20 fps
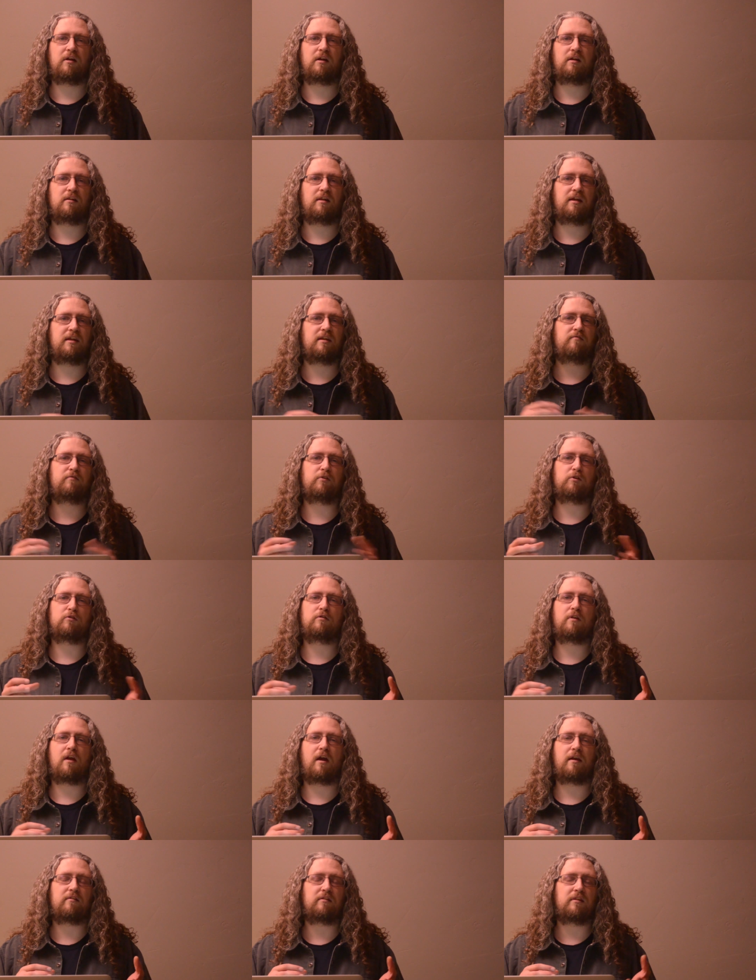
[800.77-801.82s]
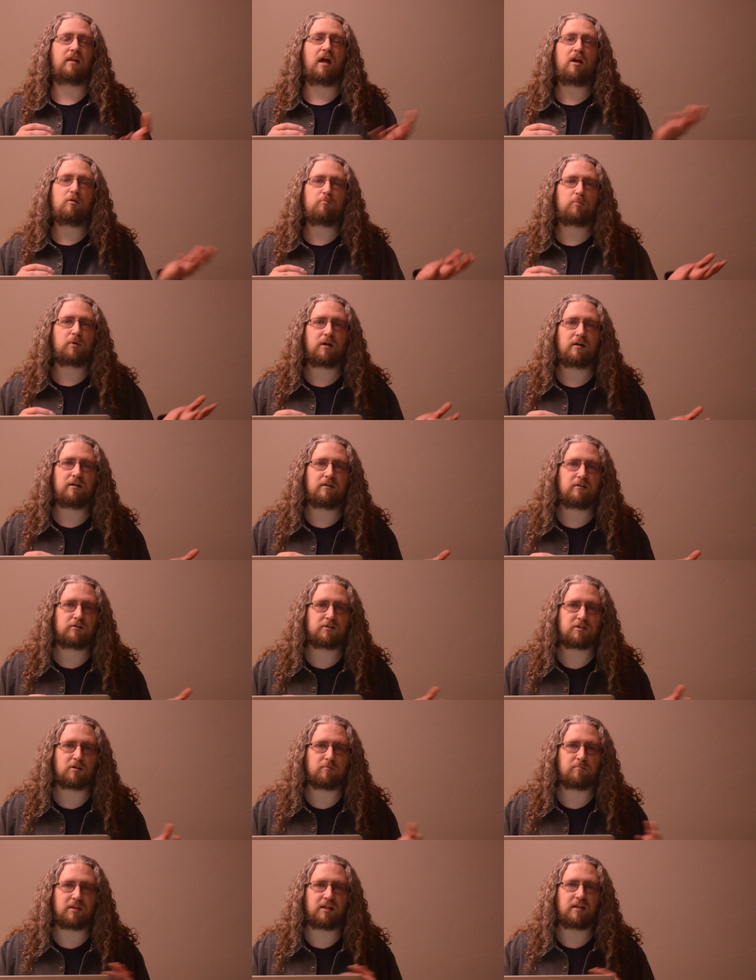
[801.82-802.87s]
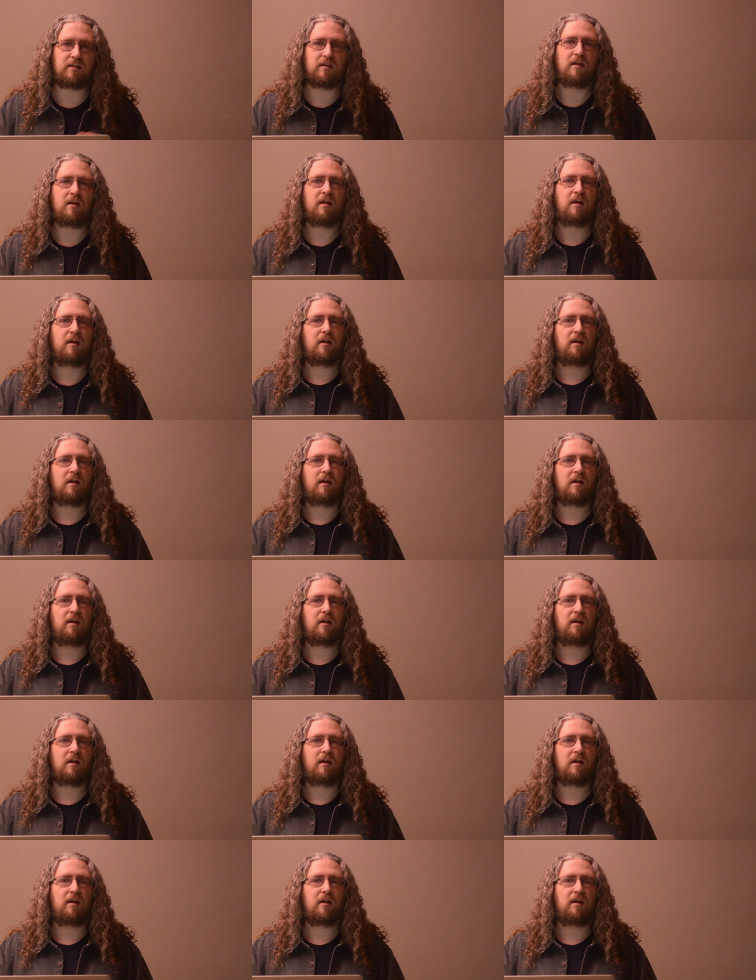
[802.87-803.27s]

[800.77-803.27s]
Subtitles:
like if you've got a library or something,